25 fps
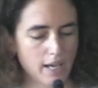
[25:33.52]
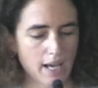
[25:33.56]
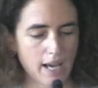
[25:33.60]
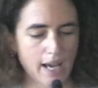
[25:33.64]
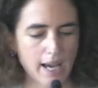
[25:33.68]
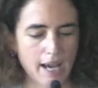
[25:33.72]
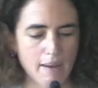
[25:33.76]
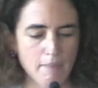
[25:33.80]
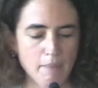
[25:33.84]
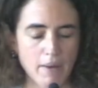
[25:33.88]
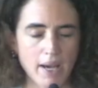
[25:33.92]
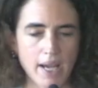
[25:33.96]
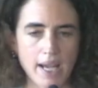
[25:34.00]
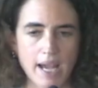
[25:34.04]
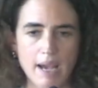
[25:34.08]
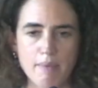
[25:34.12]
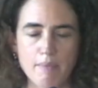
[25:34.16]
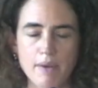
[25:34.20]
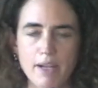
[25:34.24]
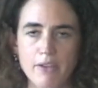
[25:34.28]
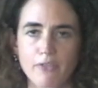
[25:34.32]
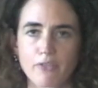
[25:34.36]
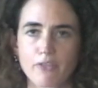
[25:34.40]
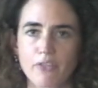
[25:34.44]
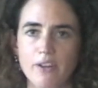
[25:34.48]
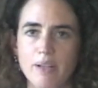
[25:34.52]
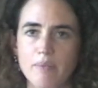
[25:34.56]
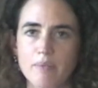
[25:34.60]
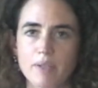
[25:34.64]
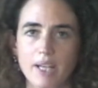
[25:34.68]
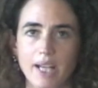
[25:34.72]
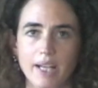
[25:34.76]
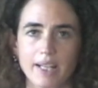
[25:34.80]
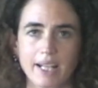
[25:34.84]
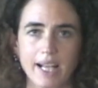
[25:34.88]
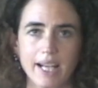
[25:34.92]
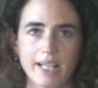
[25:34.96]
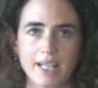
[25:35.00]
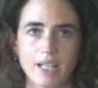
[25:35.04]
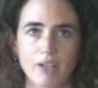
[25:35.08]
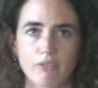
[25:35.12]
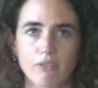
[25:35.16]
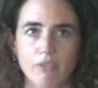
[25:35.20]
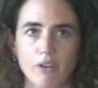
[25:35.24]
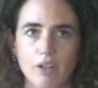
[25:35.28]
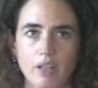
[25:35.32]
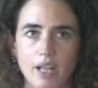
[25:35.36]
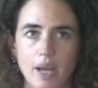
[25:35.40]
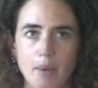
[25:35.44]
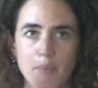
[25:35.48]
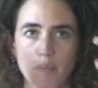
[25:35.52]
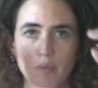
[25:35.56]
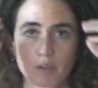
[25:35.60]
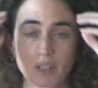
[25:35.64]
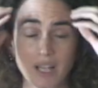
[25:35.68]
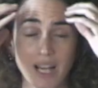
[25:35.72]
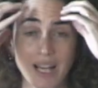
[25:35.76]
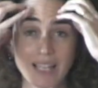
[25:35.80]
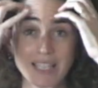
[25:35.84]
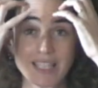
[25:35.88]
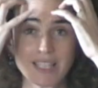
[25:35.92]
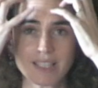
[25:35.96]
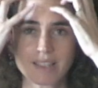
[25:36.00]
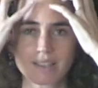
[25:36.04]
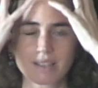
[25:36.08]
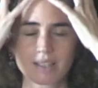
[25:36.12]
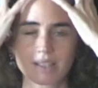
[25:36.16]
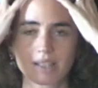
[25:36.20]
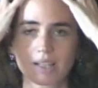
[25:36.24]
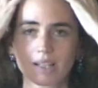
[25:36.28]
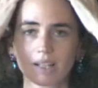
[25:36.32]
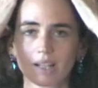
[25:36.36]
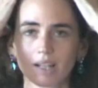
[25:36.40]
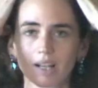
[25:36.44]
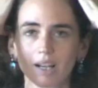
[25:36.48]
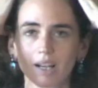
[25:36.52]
Am I framing a kind of apocalyptic